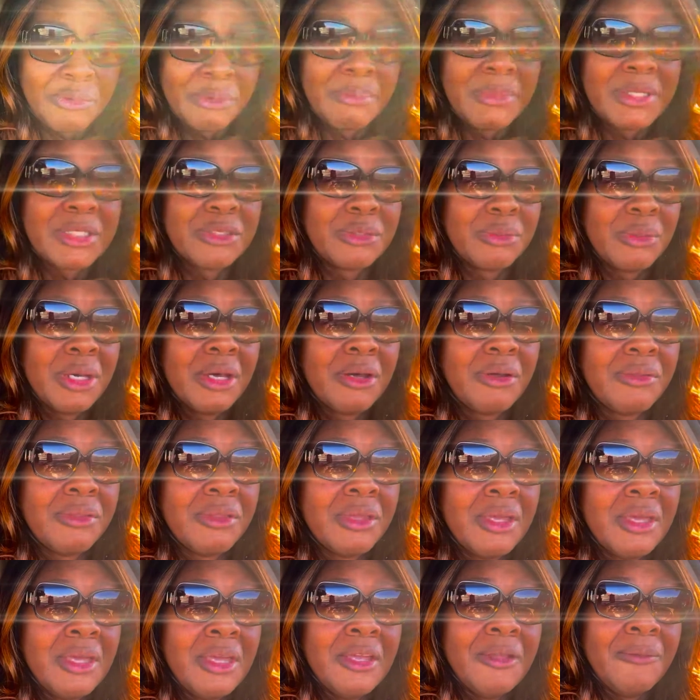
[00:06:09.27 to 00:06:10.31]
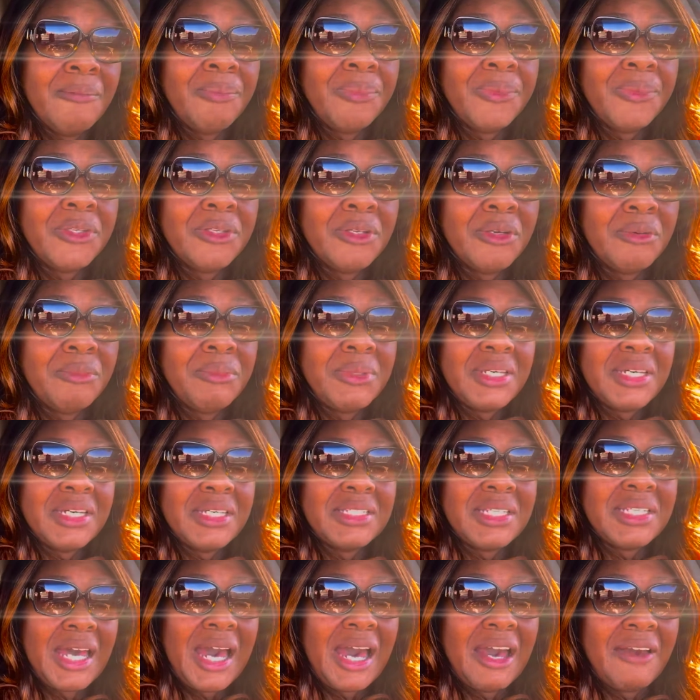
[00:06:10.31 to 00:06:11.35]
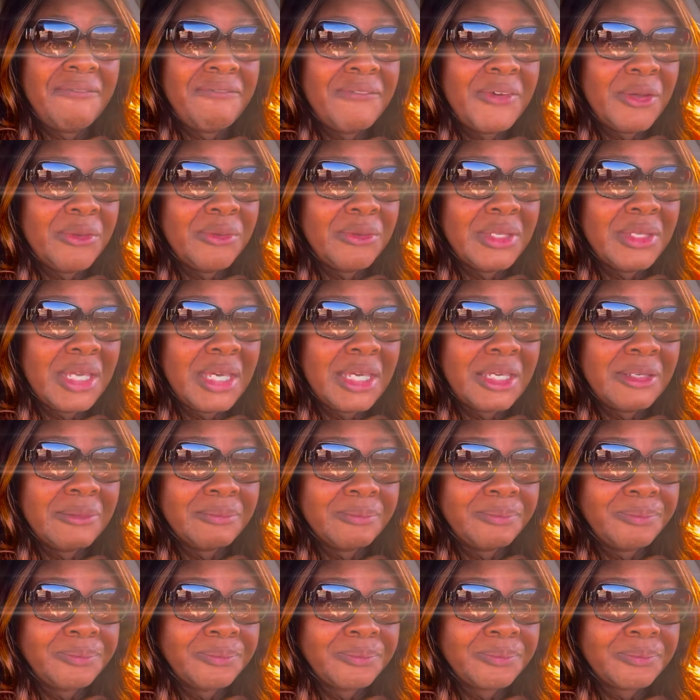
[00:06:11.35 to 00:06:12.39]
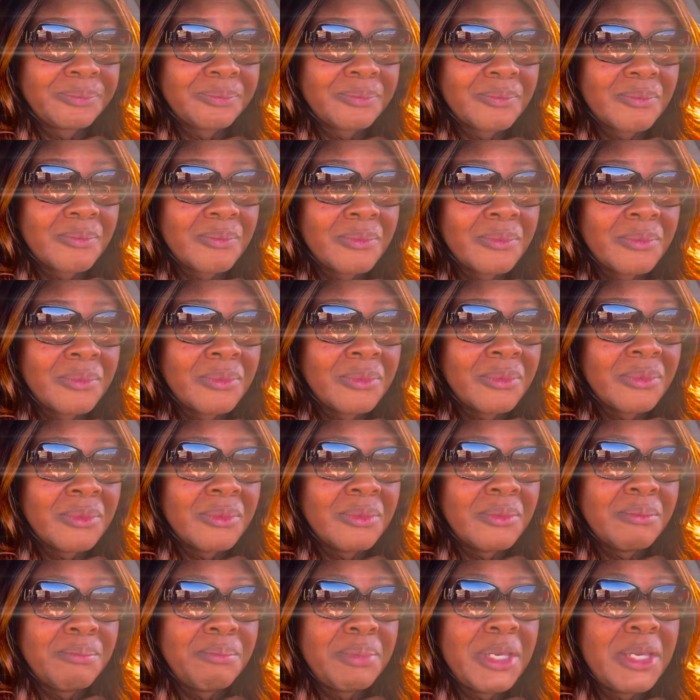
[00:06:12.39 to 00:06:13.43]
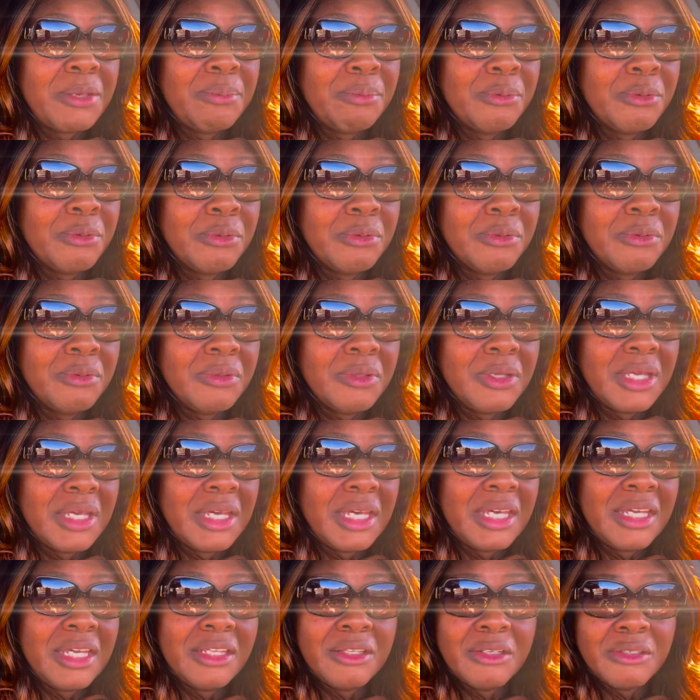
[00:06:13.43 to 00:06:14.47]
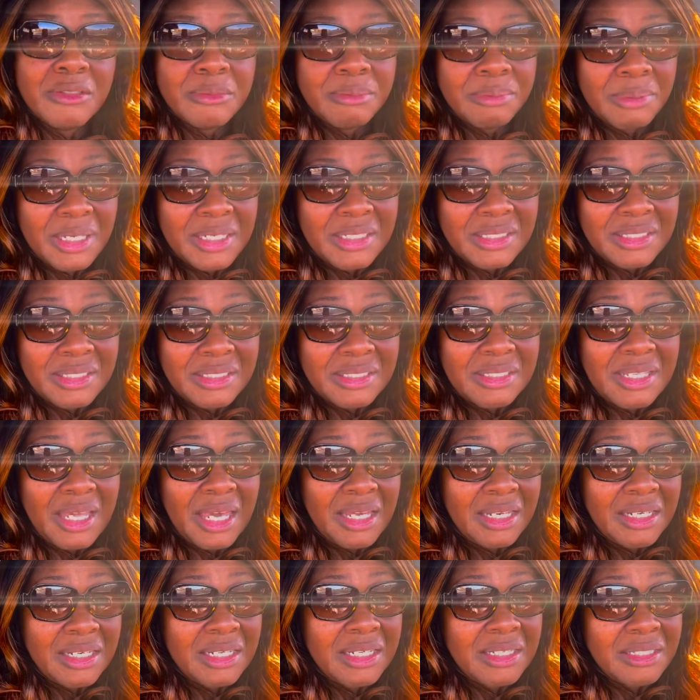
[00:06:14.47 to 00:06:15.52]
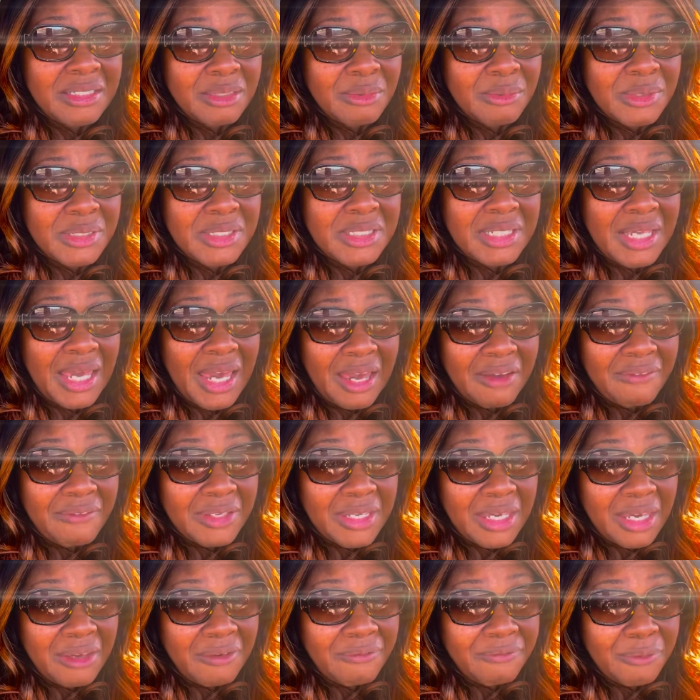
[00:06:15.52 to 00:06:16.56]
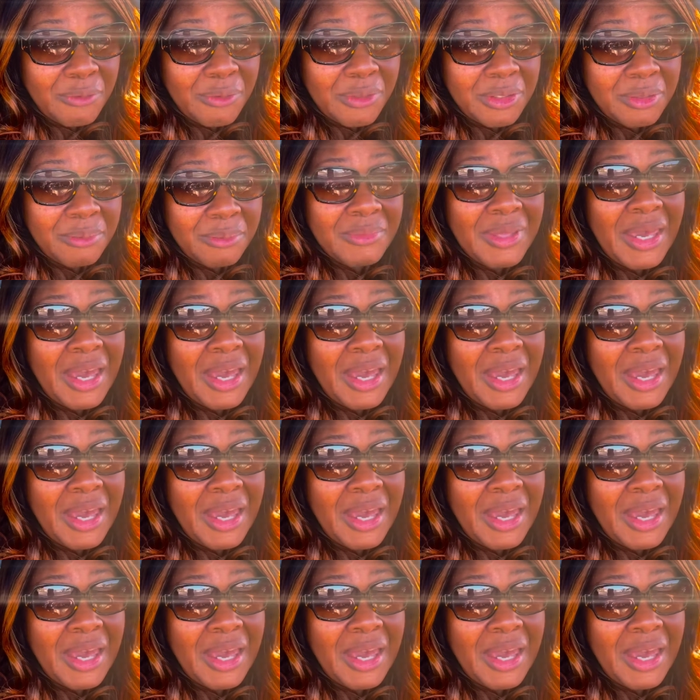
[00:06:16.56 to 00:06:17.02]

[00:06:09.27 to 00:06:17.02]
mental health, because I felt that people in those places, they need someone to advocate for them.